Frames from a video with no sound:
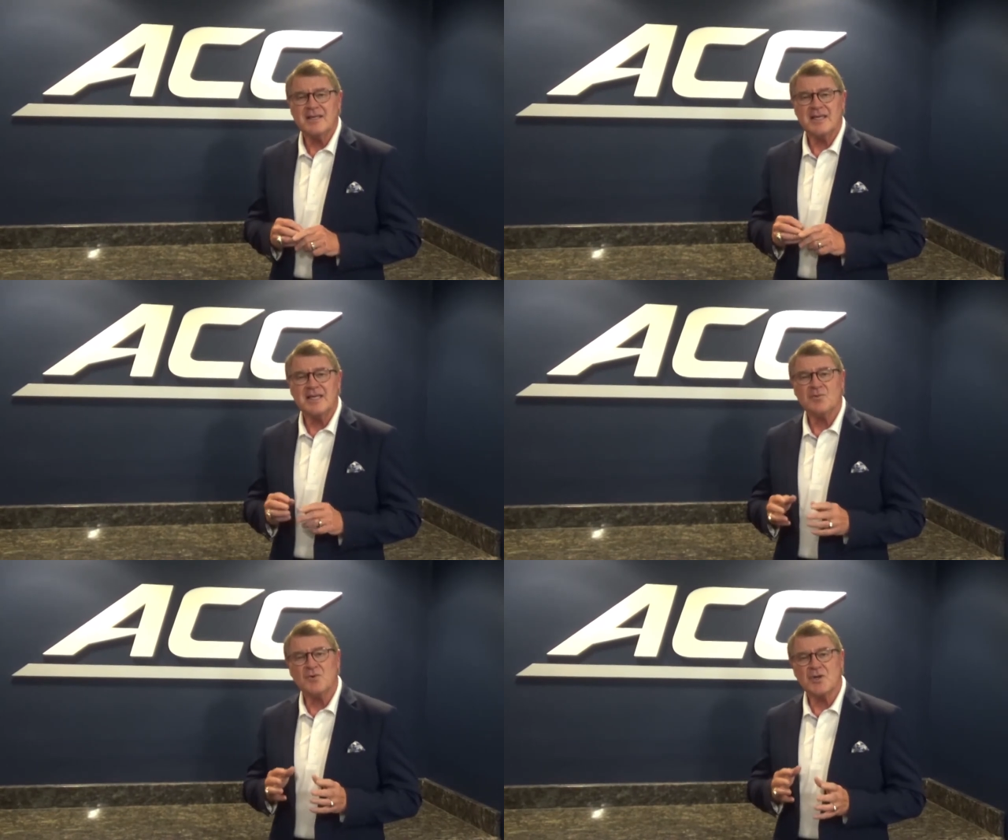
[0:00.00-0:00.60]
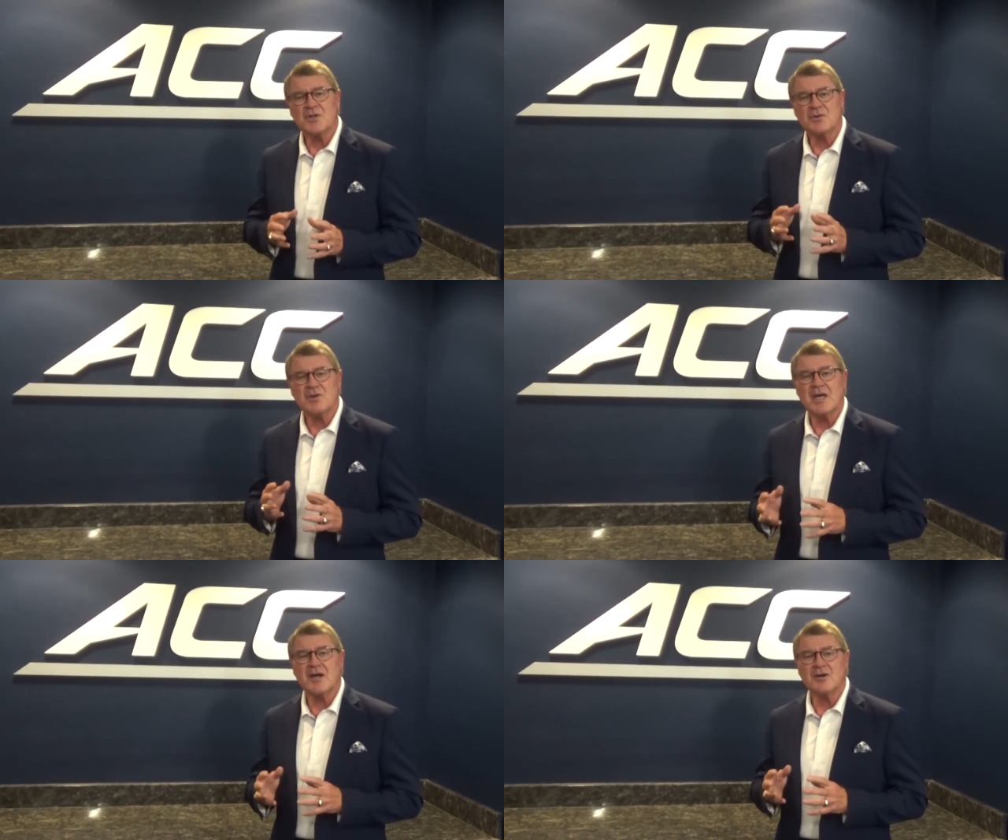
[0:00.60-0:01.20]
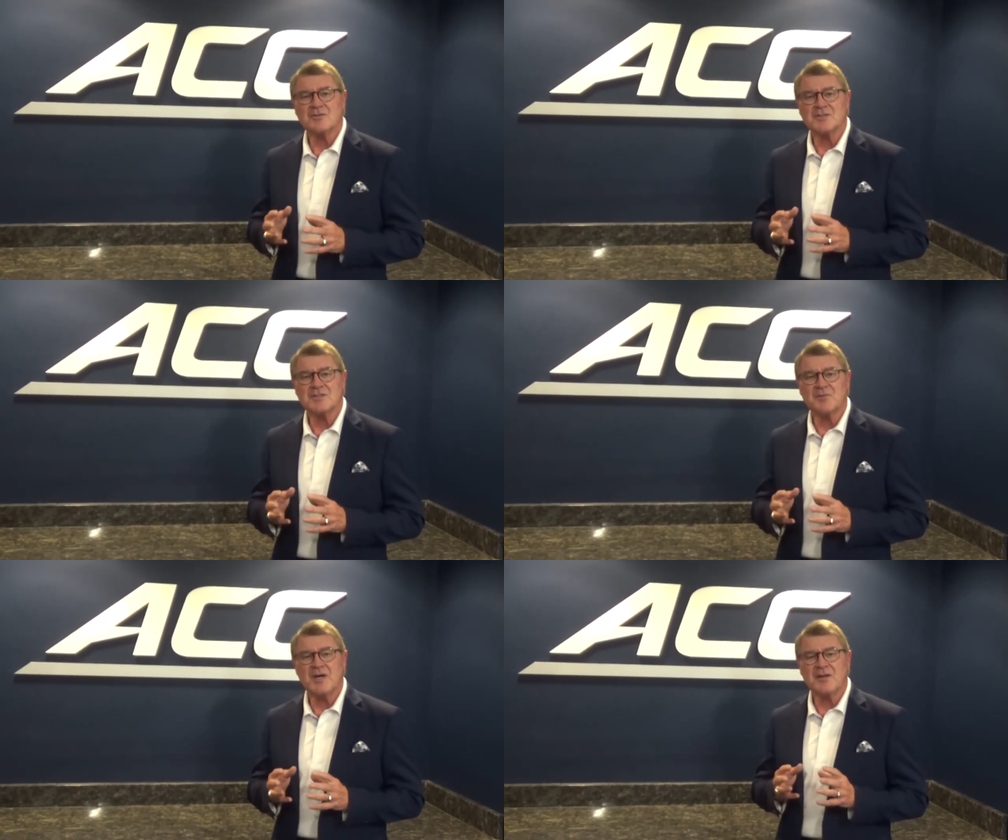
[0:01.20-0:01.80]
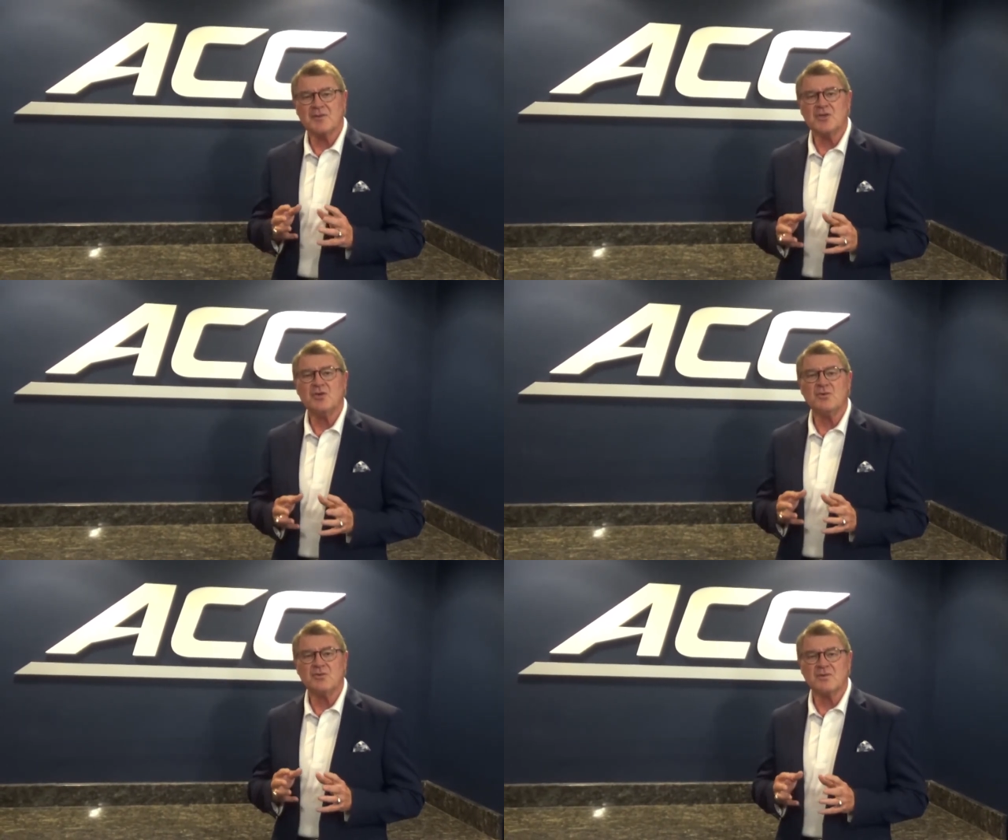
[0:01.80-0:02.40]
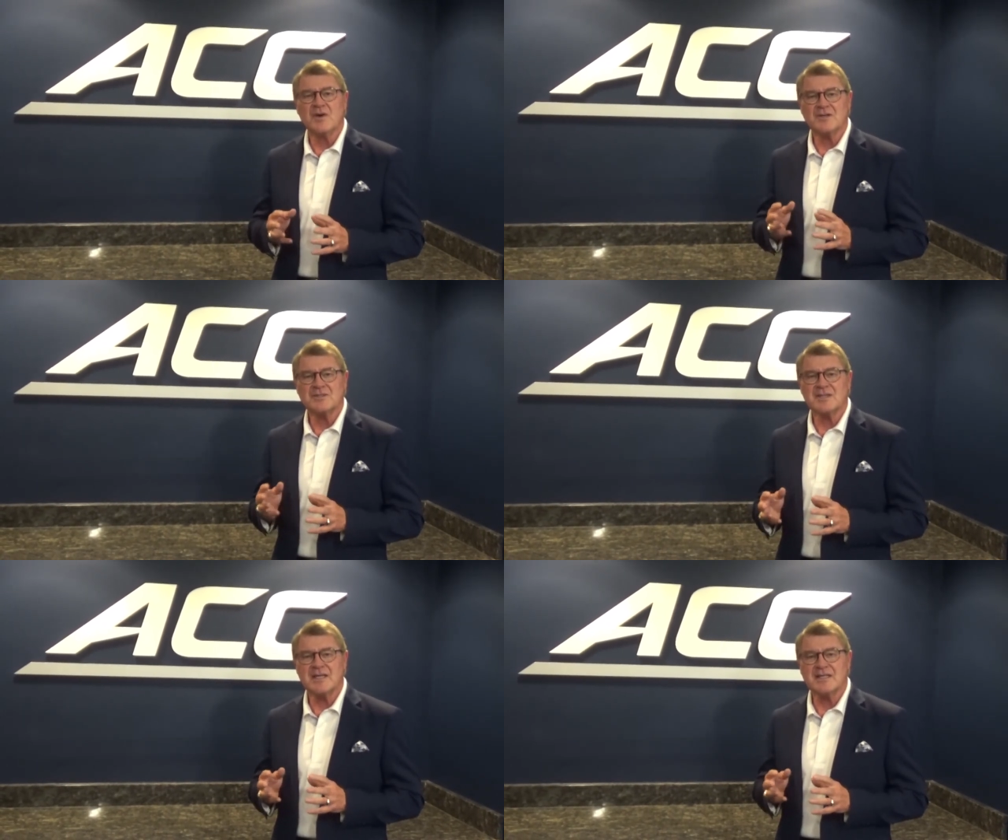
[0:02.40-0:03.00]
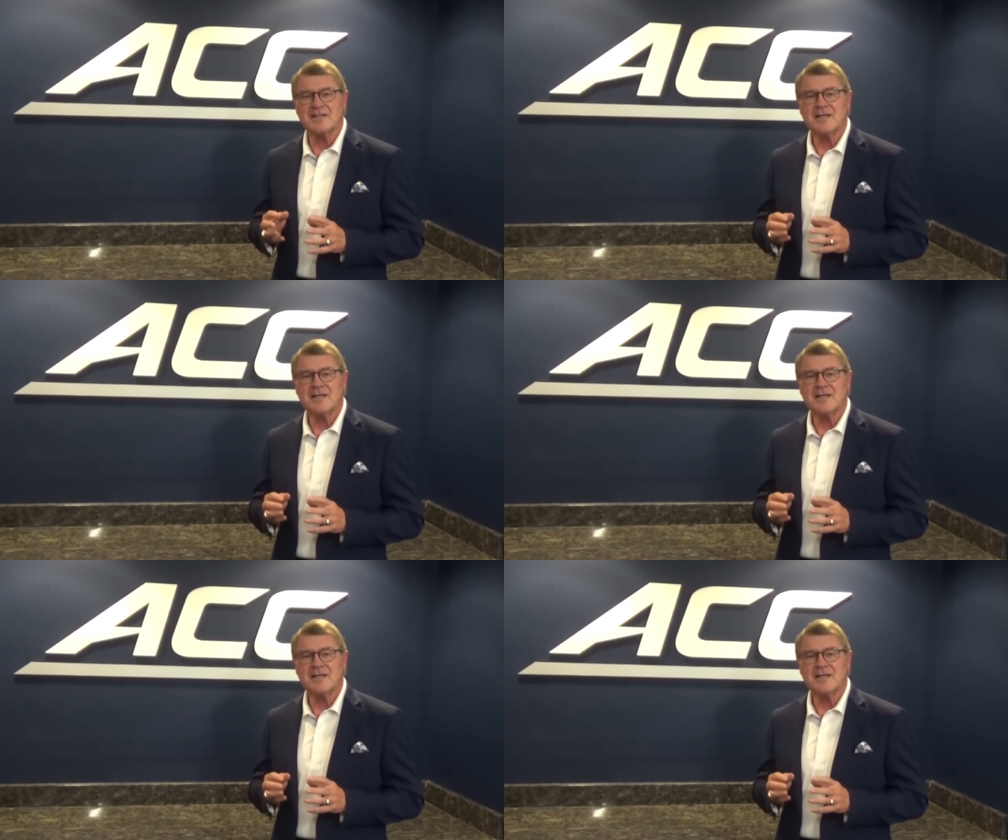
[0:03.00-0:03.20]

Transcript: anyone who cares about the youth of our state,